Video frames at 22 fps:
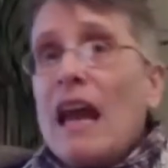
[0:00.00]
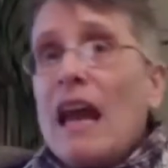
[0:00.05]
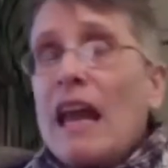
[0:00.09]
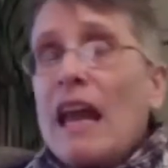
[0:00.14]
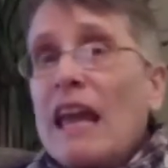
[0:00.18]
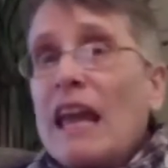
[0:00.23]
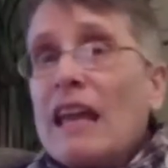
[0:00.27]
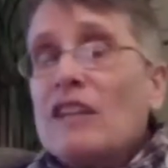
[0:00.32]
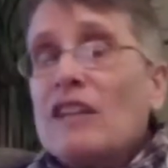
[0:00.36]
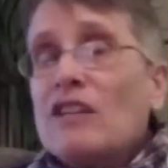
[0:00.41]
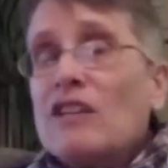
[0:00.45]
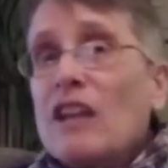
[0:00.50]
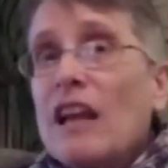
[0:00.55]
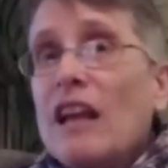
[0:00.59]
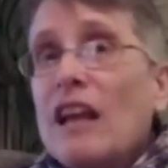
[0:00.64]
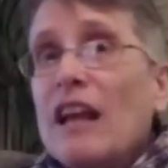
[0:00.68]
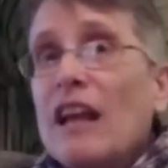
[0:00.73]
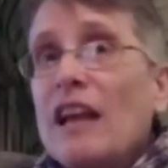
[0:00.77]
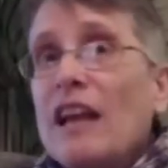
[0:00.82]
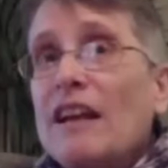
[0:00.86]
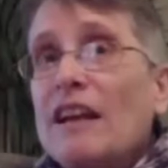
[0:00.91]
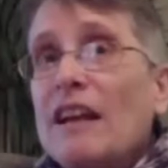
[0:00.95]
And
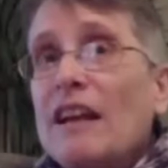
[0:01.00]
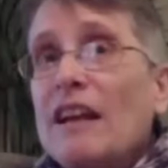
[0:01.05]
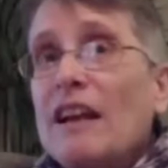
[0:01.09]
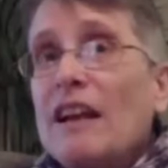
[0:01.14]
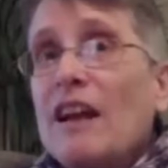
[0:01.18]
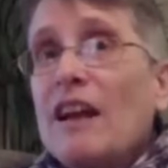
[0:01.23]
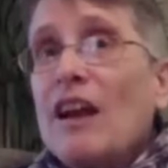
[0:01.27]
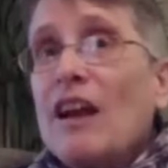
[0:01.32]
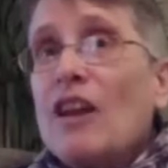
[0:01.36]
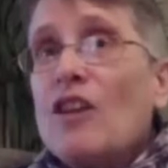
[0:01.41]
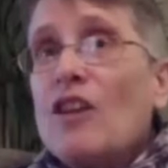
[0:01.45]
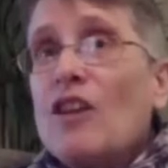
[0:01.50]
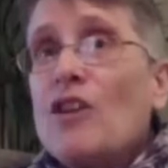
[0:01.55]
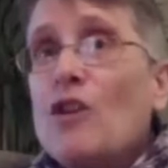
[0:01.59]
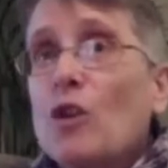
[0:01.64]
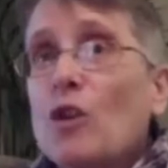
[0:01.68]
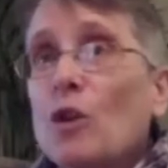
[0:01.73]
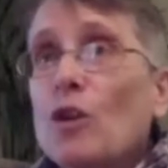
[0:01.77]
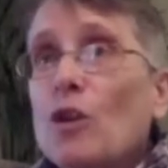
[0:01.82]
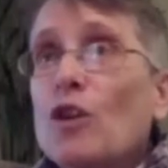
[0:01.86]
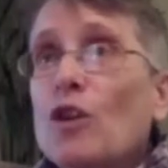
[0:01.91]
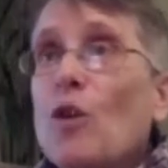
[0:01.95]

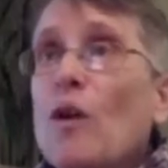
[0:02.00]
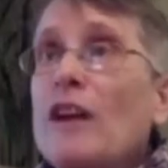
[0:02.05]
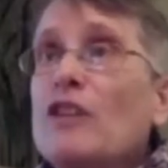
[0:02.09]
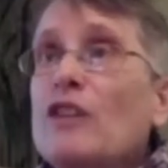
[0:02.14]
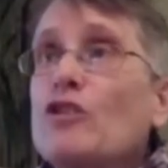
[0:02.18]
you're going